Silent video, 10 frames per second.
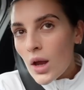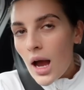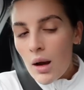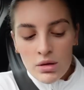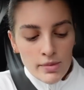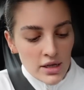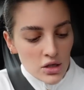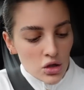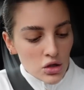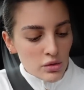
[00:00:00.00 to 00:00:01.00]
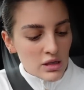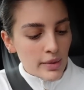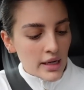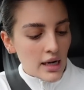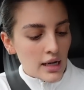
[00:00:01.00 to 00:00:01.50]
I was meant to go to a
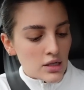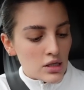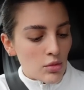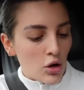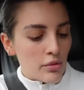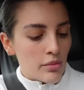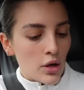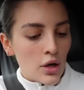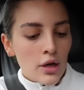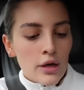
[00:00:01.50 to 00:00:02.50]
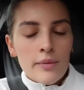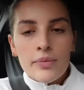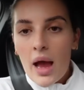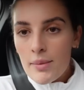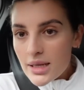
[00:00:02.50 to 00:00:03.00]
spin class this morning, but
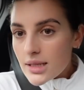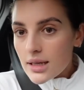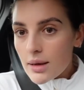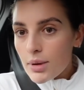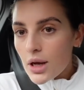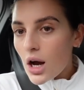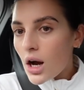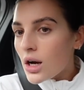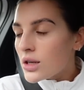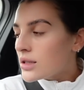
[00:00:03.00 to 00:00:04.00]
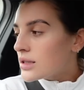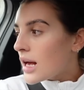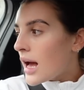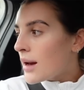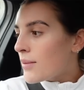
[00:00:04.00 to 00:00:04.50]
I missed it because
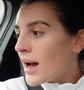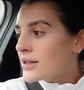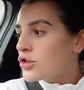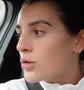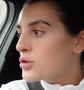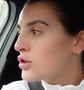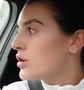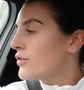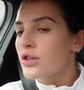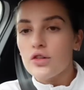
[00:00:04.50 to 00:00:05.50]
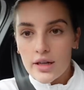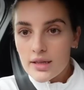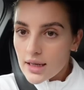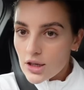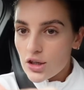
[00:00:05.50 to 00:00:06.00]
I had to drop Jordan off at the train
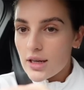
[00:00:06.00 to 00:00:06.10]
station.